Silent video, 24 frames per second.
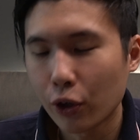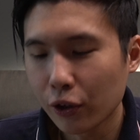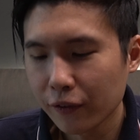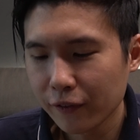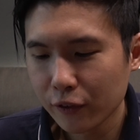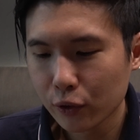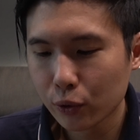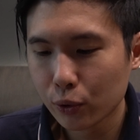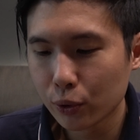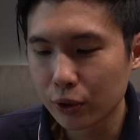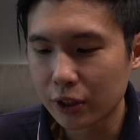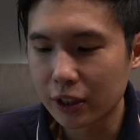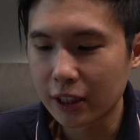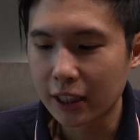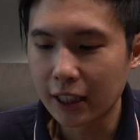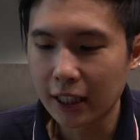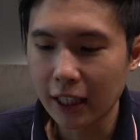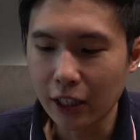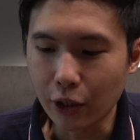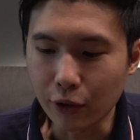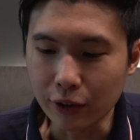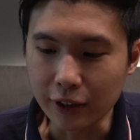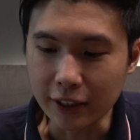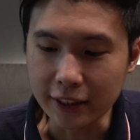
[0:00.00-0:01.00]
all you have to do is
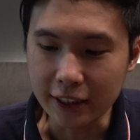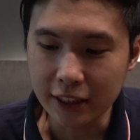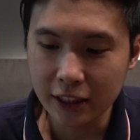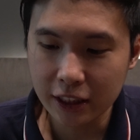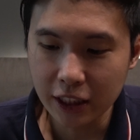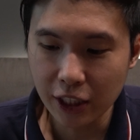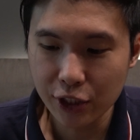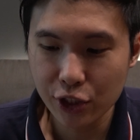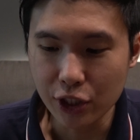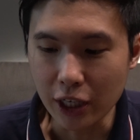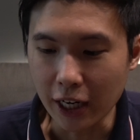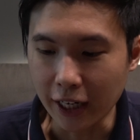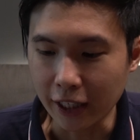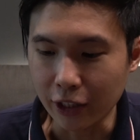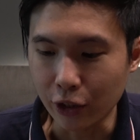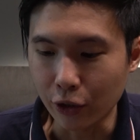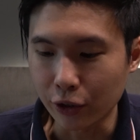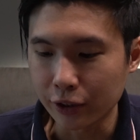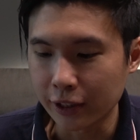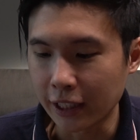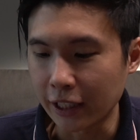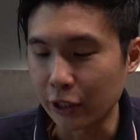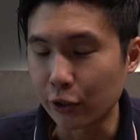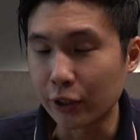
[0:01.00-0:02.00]
click on the search
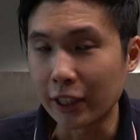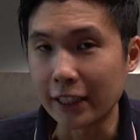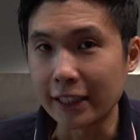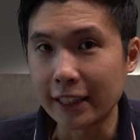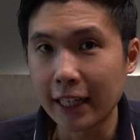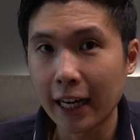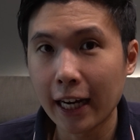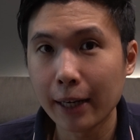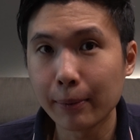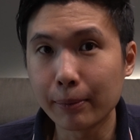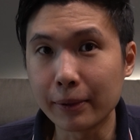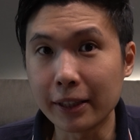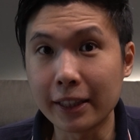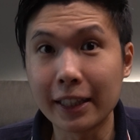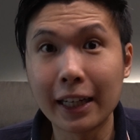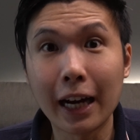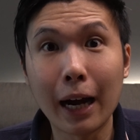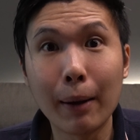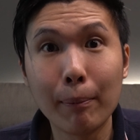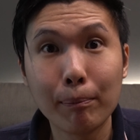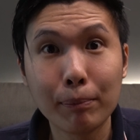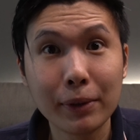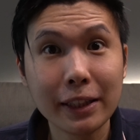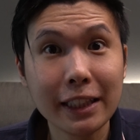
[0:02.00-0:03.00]
icon, and you can type the
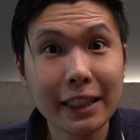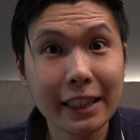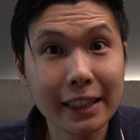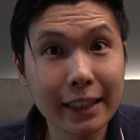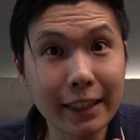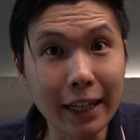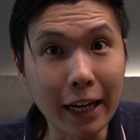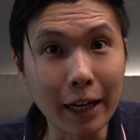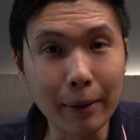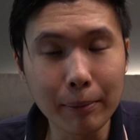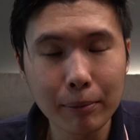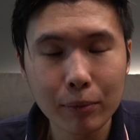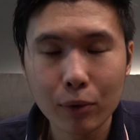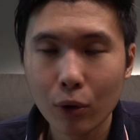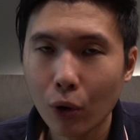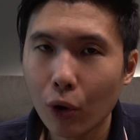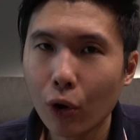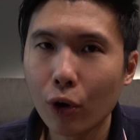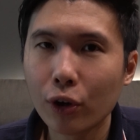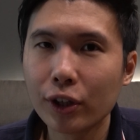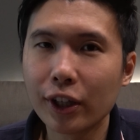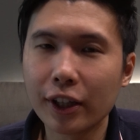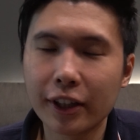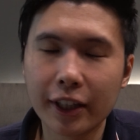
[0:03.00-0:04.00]
company name
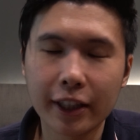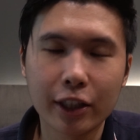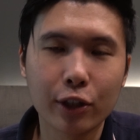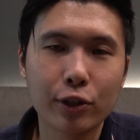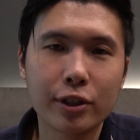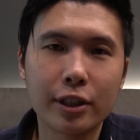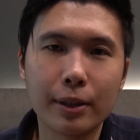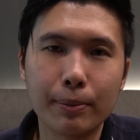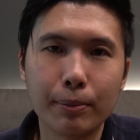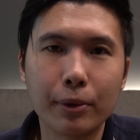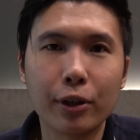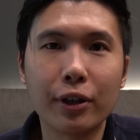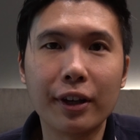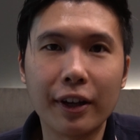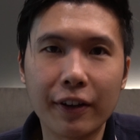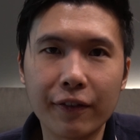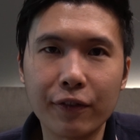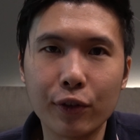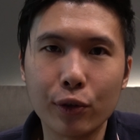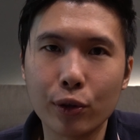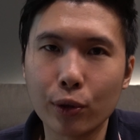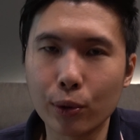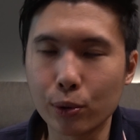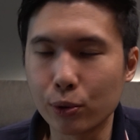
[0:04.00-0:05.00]
or the ticker symbol if
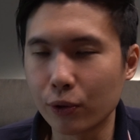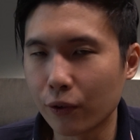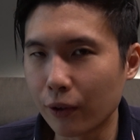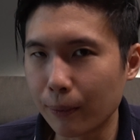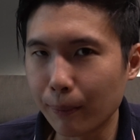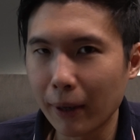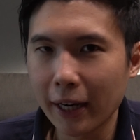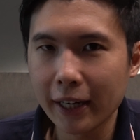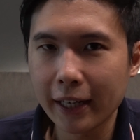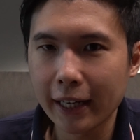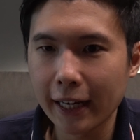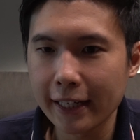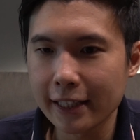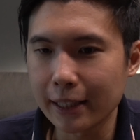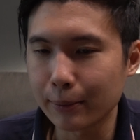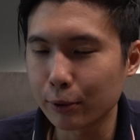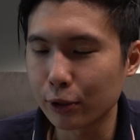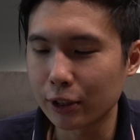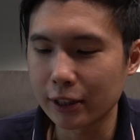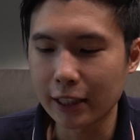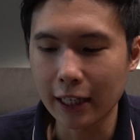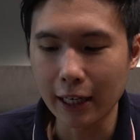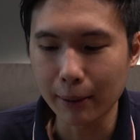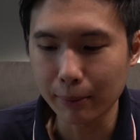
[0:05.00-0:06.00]
you know. So in my case, I'm
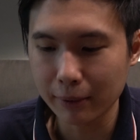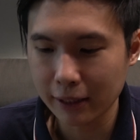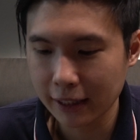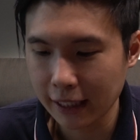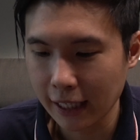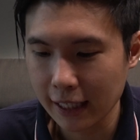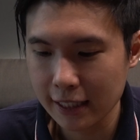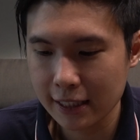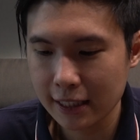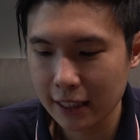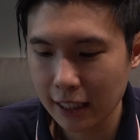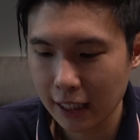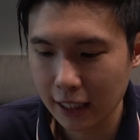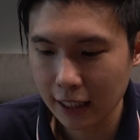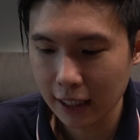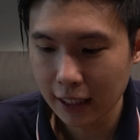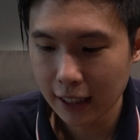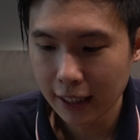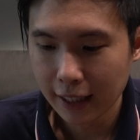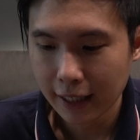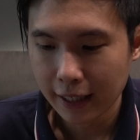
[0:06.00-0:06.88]
going to type Tesla.